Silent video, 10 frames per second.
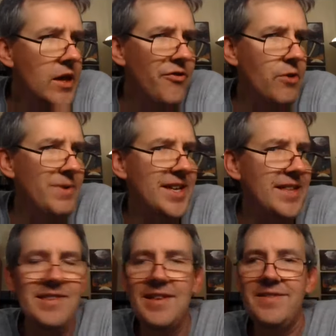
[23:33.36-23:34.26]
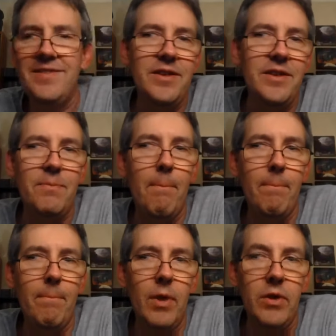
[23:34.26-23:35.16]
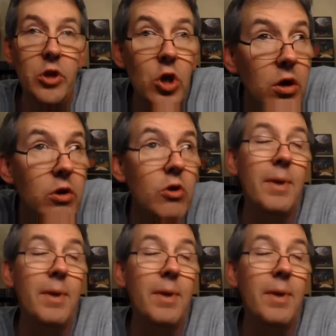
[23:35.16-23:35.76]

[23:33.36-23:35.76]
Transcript: You very much get the sense these younger